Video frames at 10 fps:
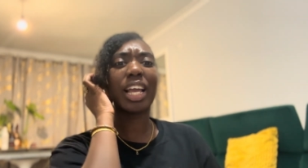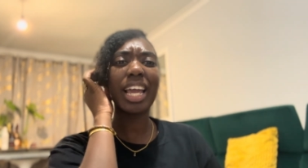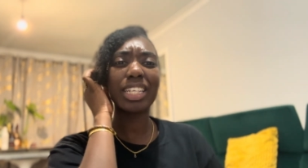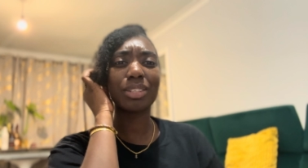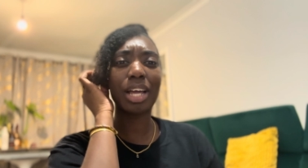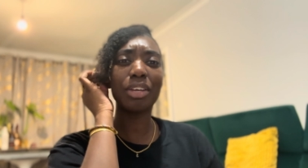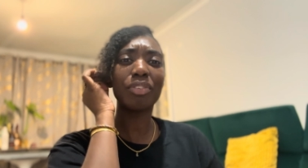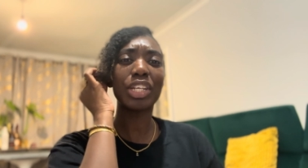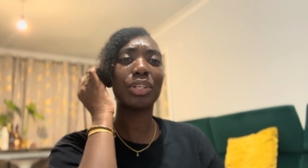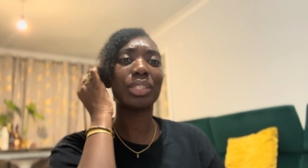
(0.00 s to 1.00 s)
hey, so I don't
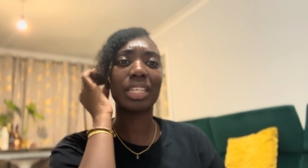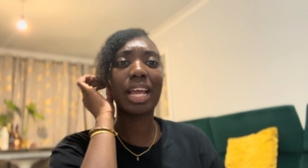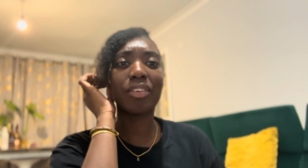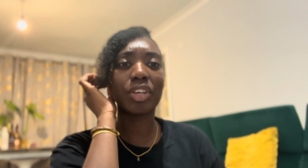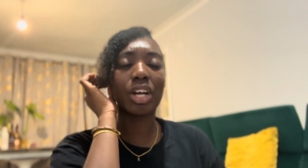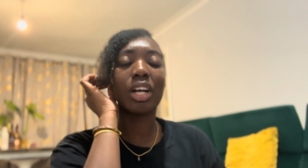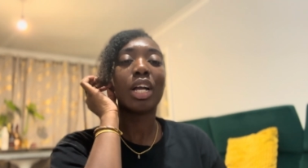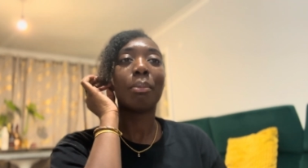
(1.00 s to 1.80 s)
really know this area.